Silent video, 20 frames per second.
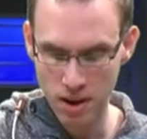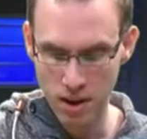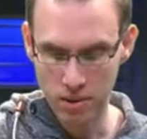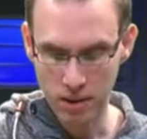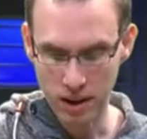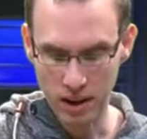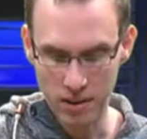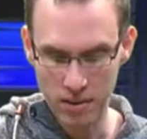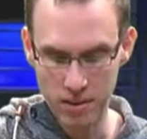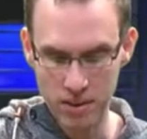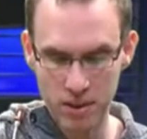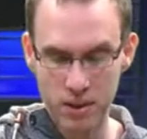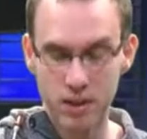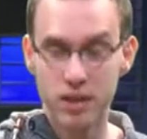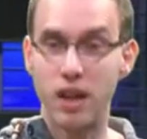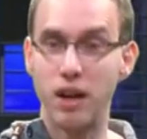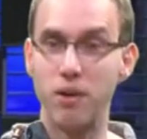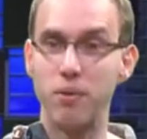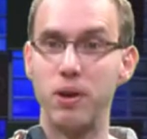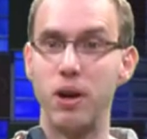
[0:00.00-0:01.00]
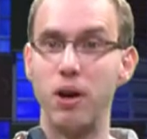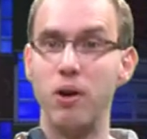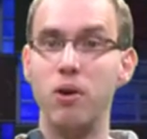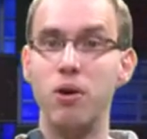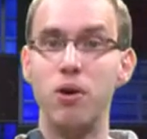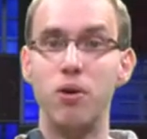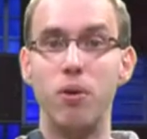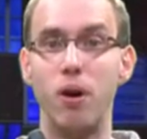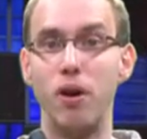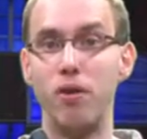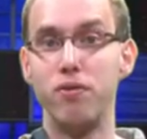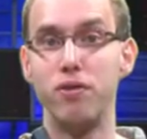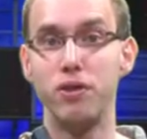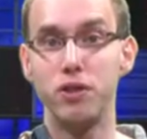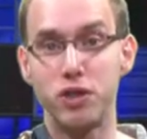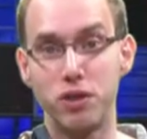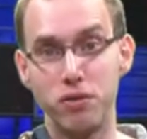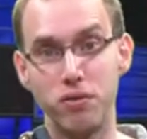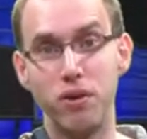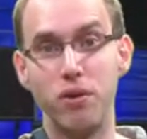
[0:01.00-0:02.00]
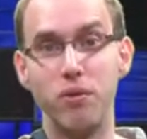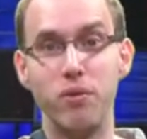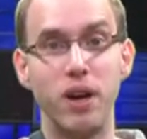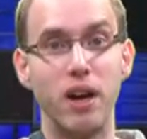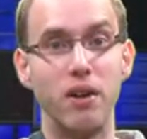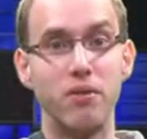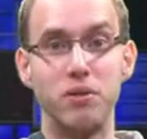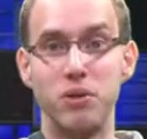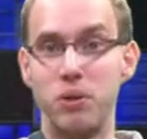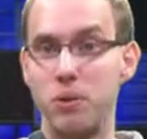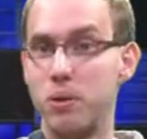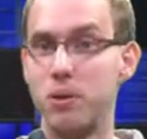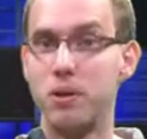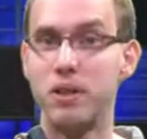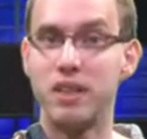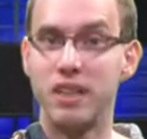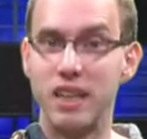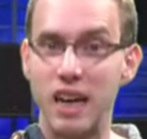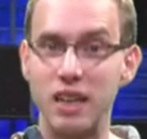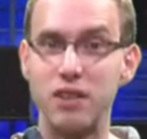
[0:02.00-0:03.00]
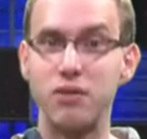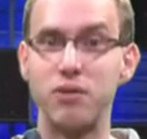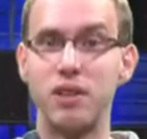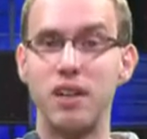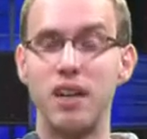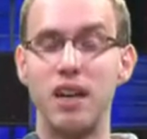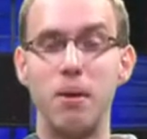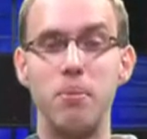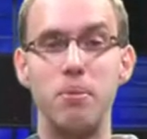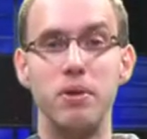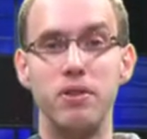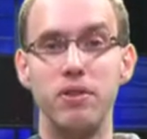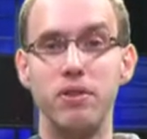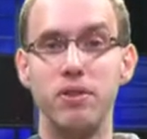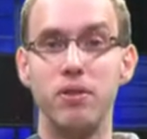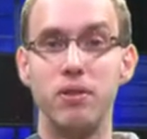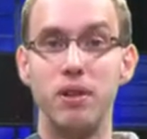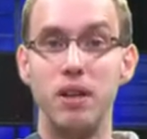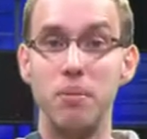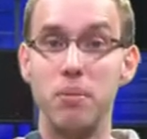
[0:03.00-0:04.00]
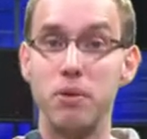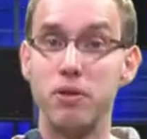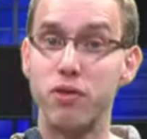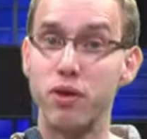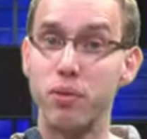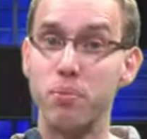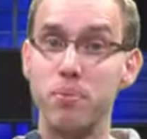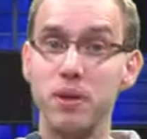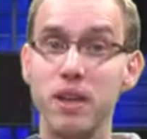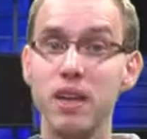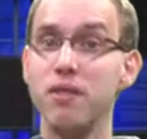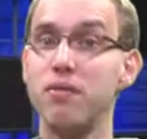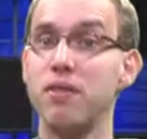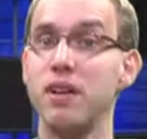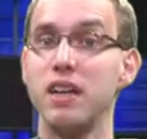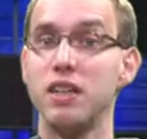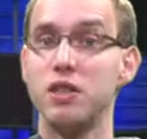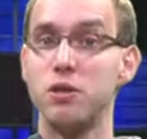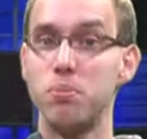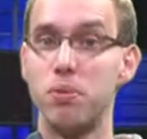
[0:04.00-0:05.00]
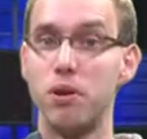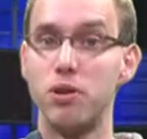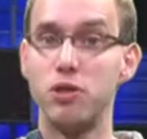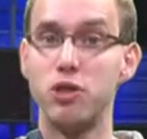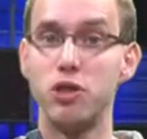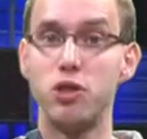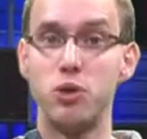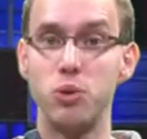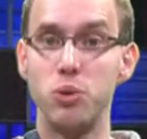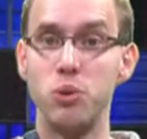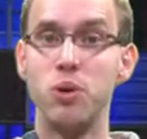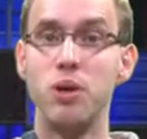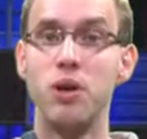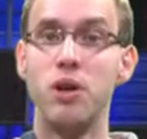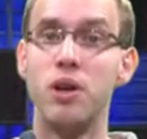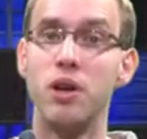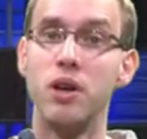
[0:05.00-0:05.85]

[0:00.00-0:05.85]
Okay, there we go. Well, first of all, we have to guess what the limit, limit will be if x approaches to